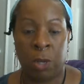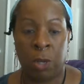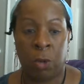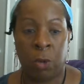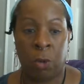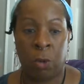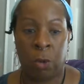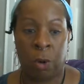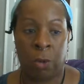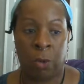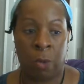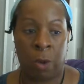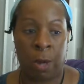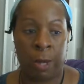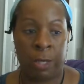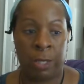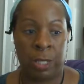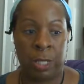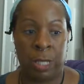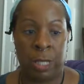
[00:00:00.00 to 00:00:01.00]
who are
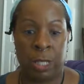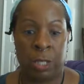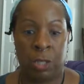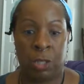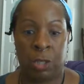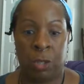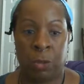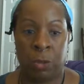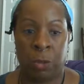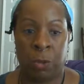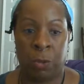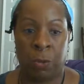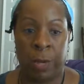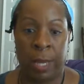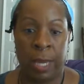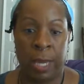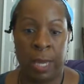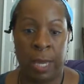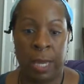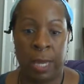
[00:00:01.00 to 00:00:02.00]
wanting to
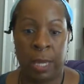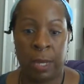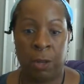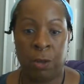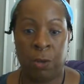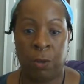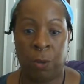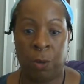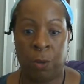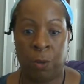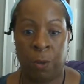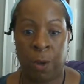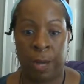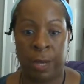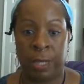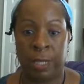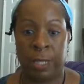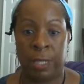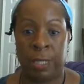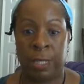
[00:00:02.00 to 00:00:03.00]
awaken, who are
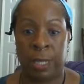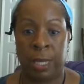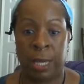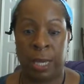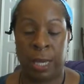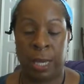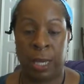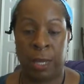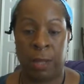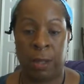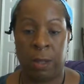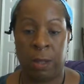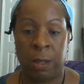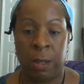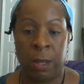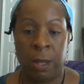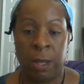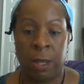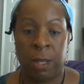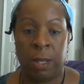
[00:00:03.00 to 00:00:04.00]
wanting to heal.
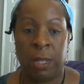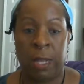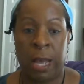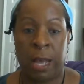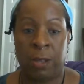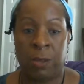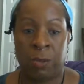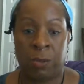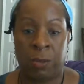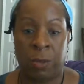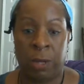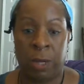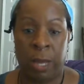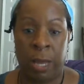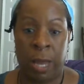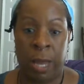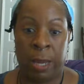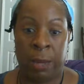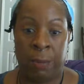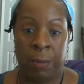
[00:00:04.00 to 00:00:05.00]
That's what
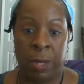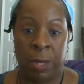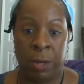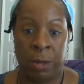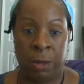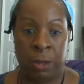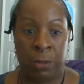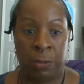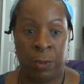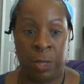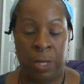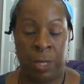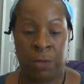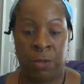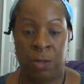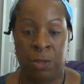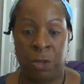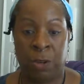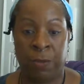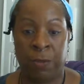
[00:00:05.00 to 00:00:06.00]
I'm here to be a
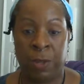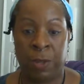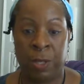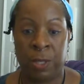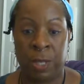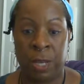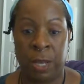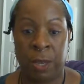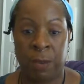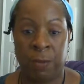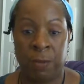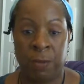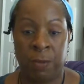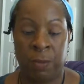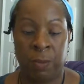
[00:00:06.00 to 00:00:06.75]
service of.